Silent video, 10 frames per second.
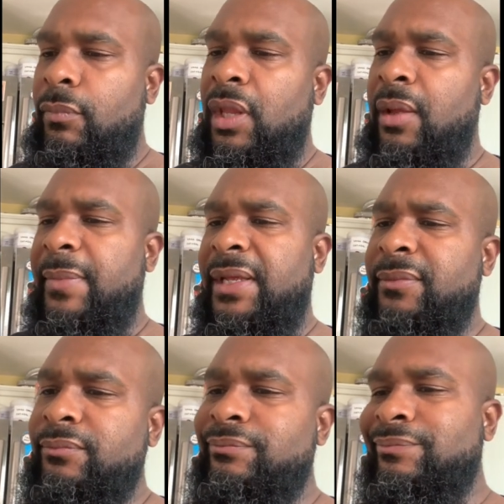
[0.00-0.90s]
I
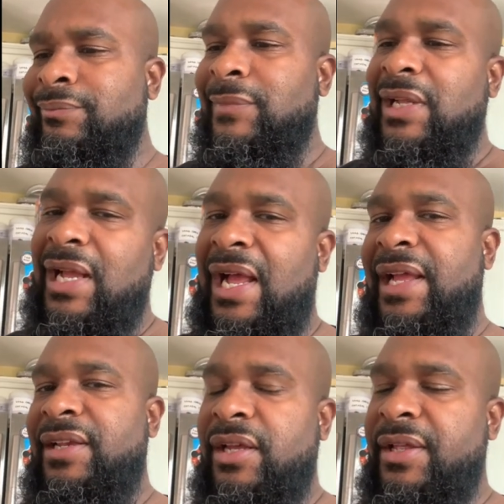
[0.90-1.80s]
mean,
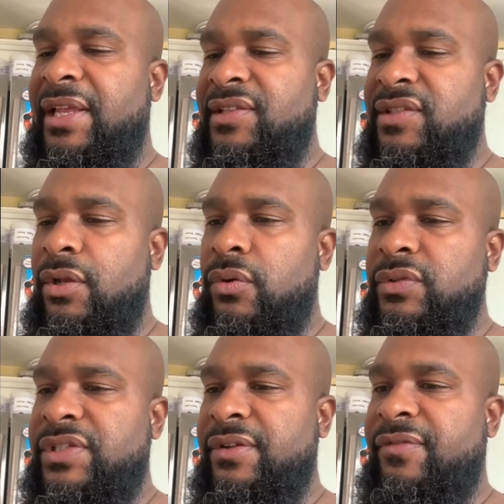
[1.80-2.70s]
kind of is
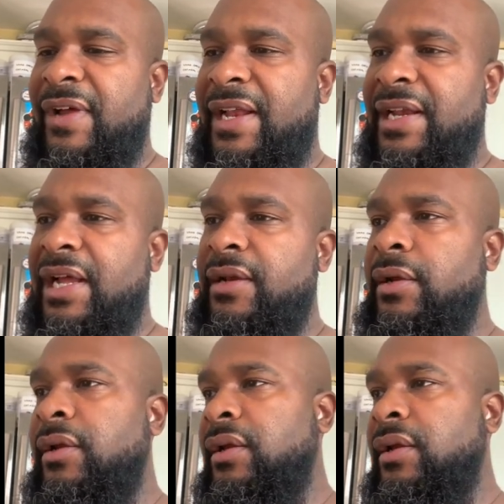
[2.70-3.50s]
loan to the fact that